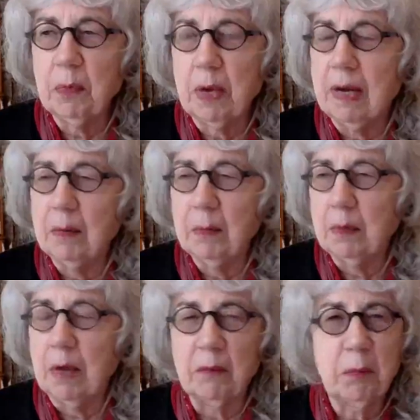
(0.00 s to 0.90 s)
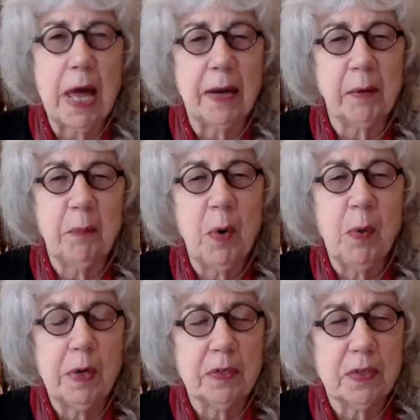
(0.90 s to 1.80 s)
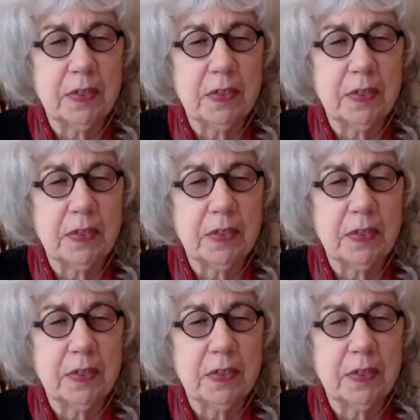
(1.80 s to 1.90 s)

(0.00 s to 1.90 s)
of Black poets.